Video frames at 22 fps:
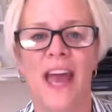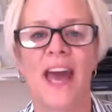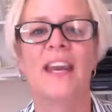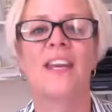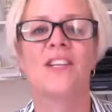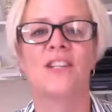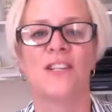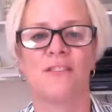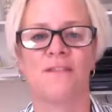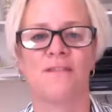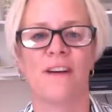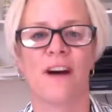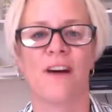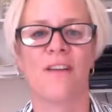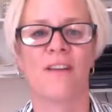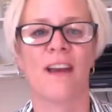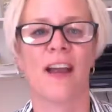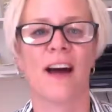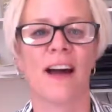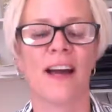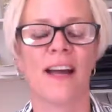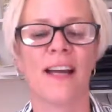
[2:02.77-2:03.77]
energy
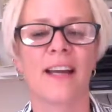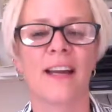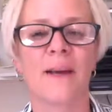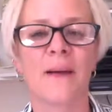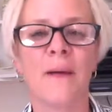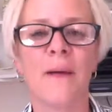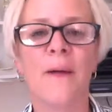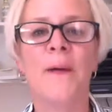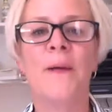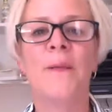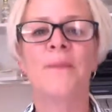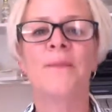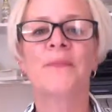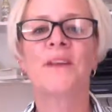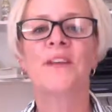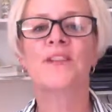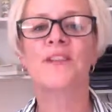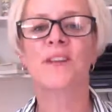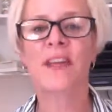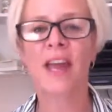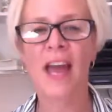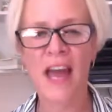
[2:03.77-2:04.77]
felt like.
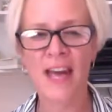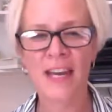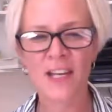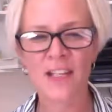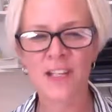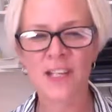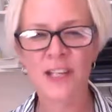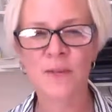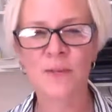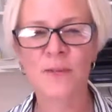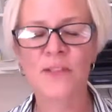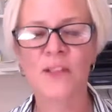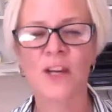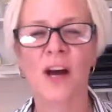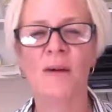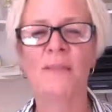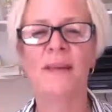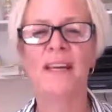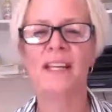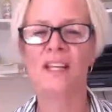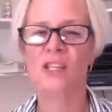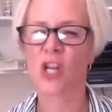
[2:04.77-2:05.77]
So the energy that was
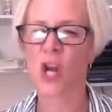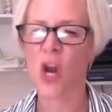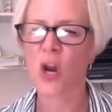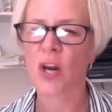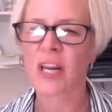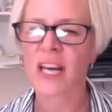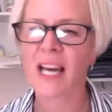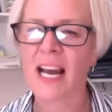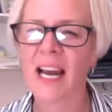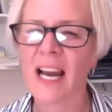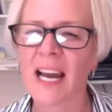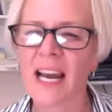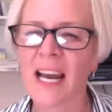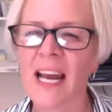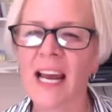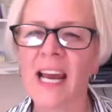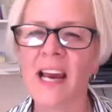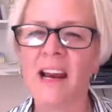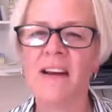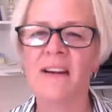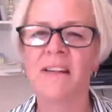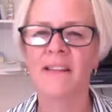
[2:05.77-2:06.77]
coming in is a lot of
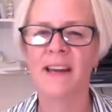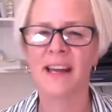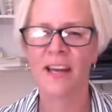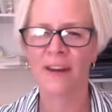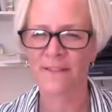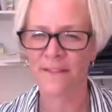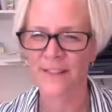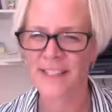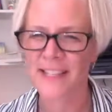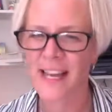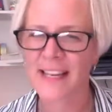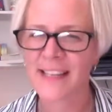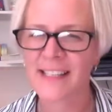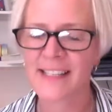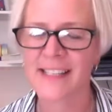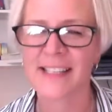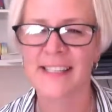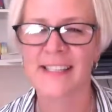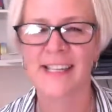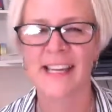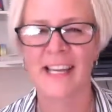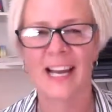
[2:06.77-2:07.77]
clearing of
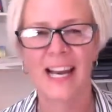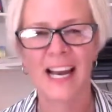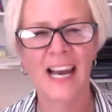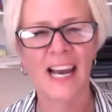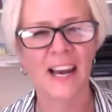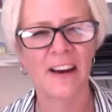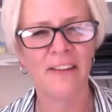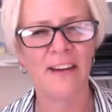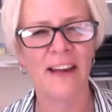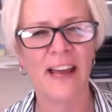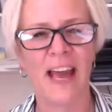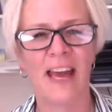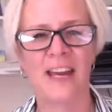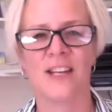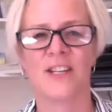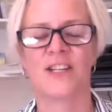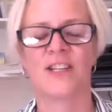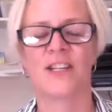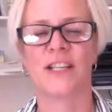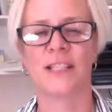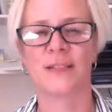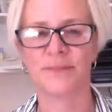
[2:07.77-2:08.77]
density, clearing
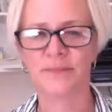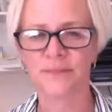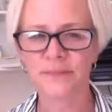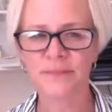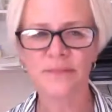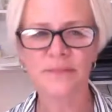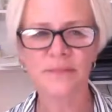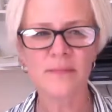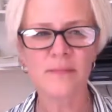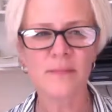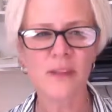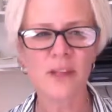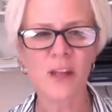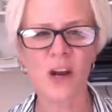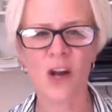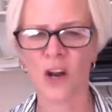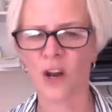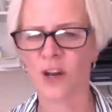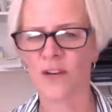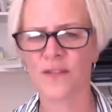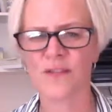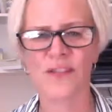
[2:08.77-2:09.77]
energy. A
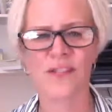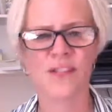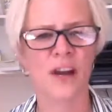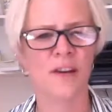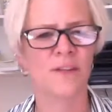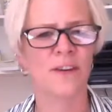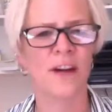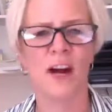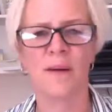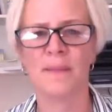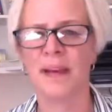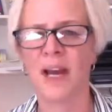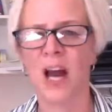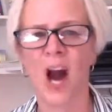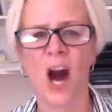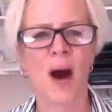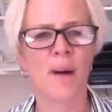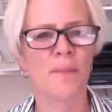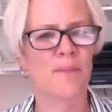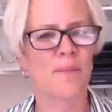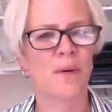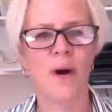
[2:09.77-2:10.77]
lot of stuff coming
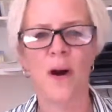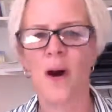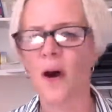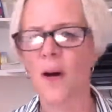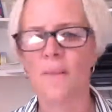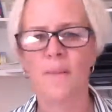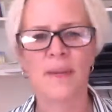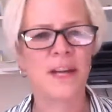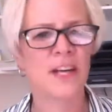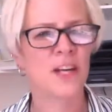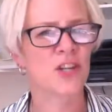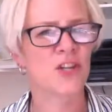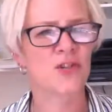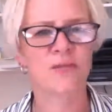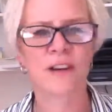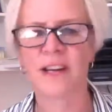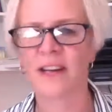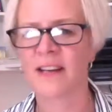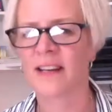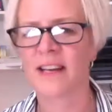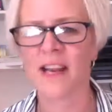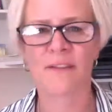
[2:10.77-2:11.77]
up, being
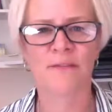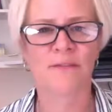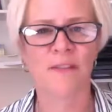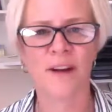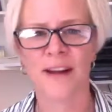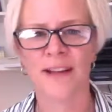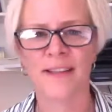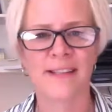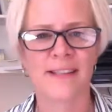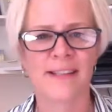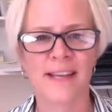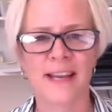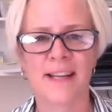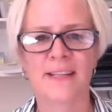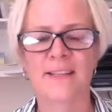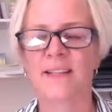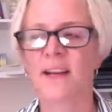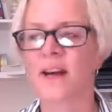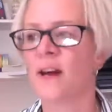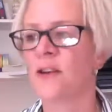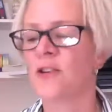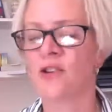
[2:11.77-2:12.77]
triggered left, right and
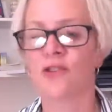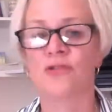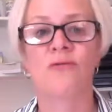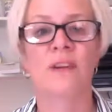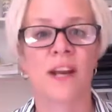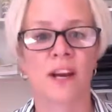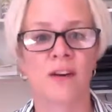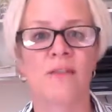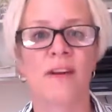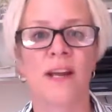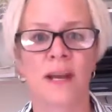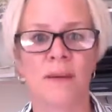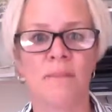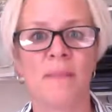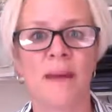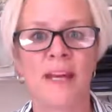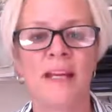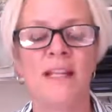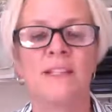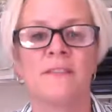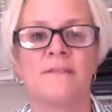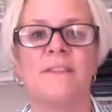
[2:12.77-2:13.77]
center. Triggering
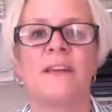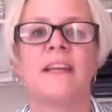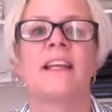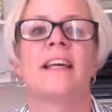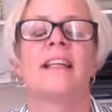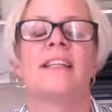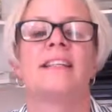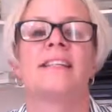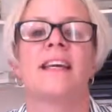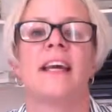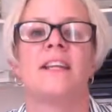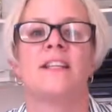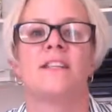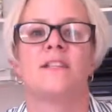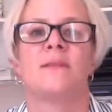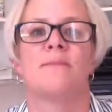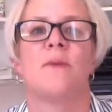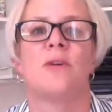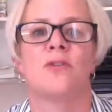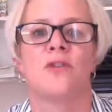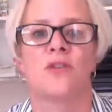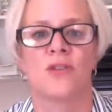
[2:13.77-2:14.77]
means feeling intense
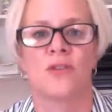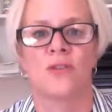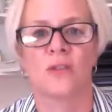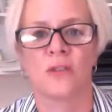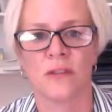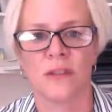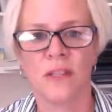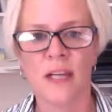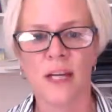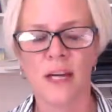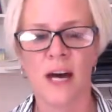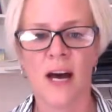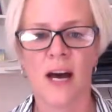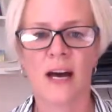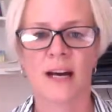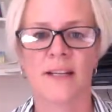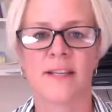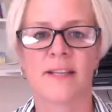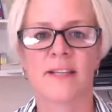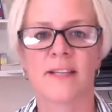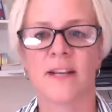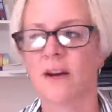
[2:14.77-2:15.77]
emotional
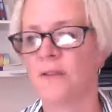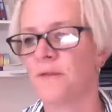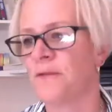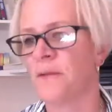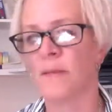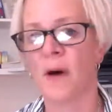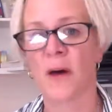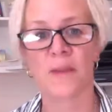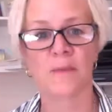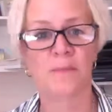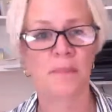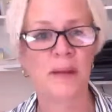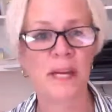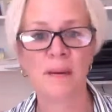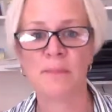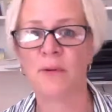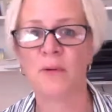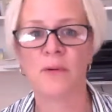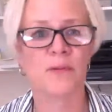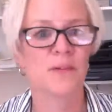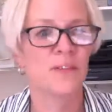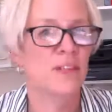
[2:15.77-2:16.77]
stuff from other
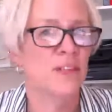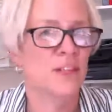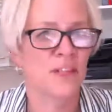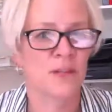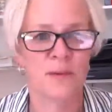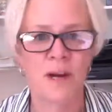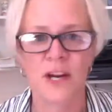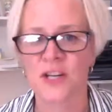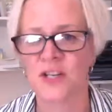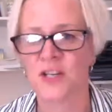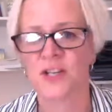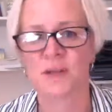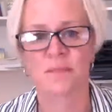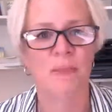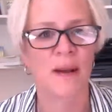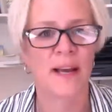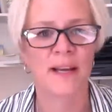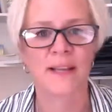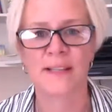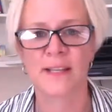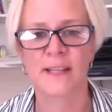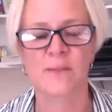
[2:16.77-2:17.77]
people, situations,
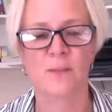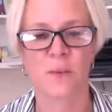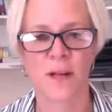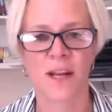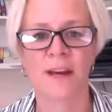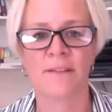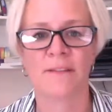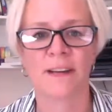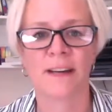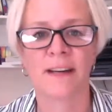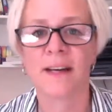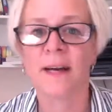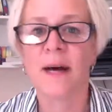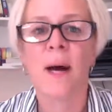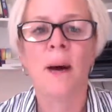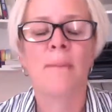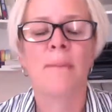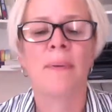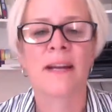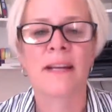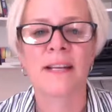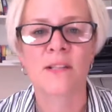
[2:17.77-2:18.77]
places, whatever.
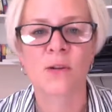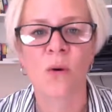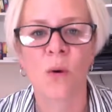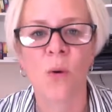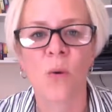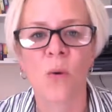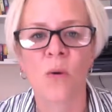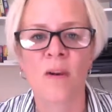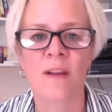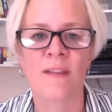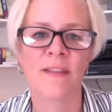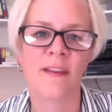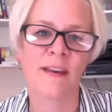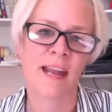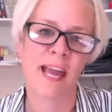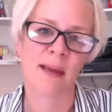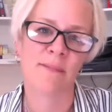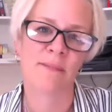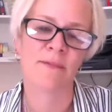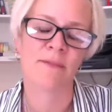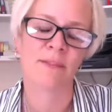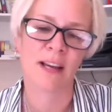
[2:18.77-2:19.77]
But it's all in the
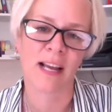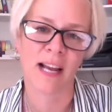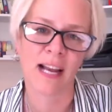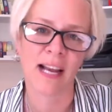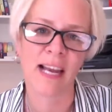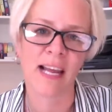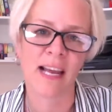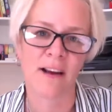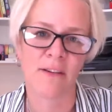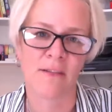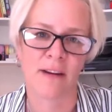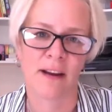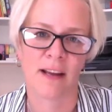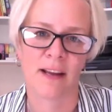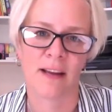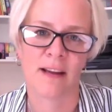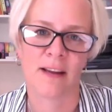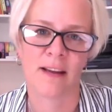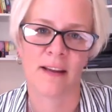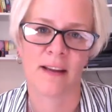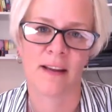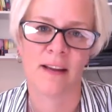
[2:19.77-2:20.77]
name of
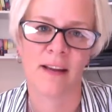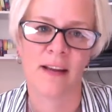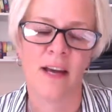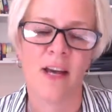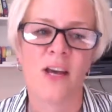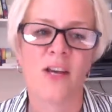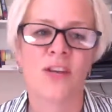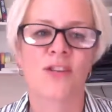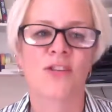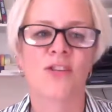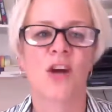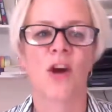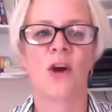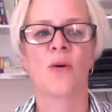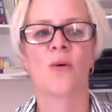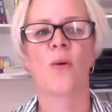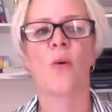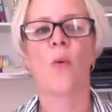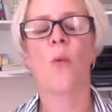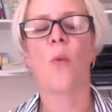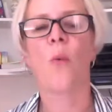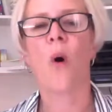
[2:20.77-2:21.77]
clearing.
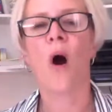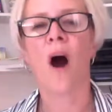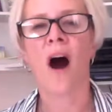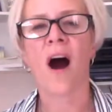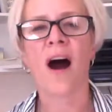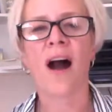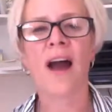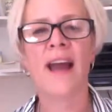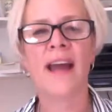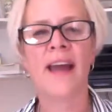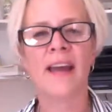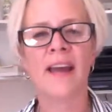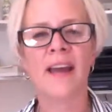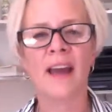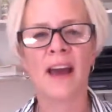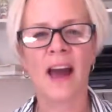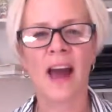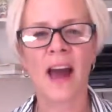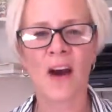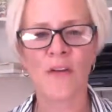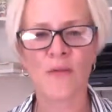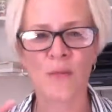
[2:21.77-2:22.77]
So why
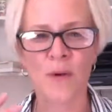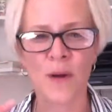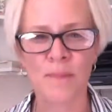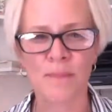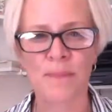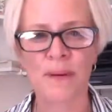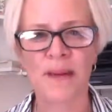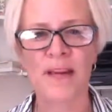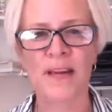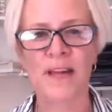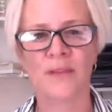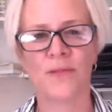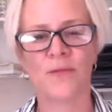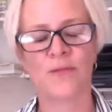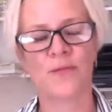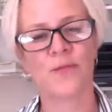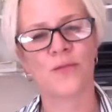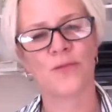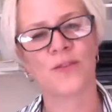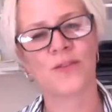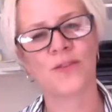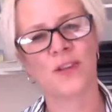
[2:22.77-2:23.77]
have we been
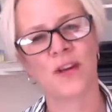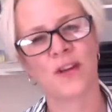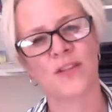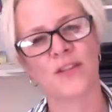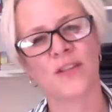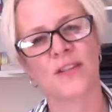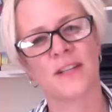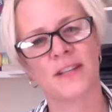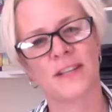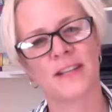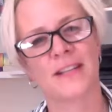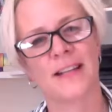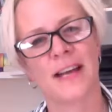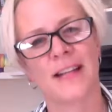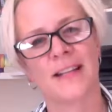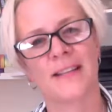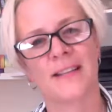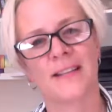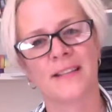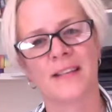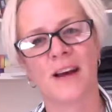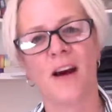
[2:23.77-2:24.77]
through such an
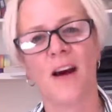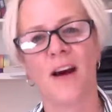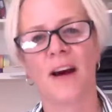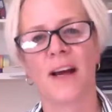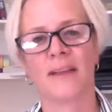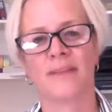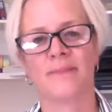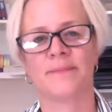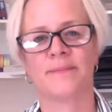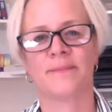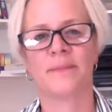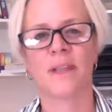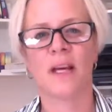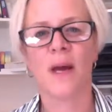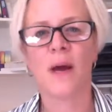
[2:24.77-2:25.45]
intense time?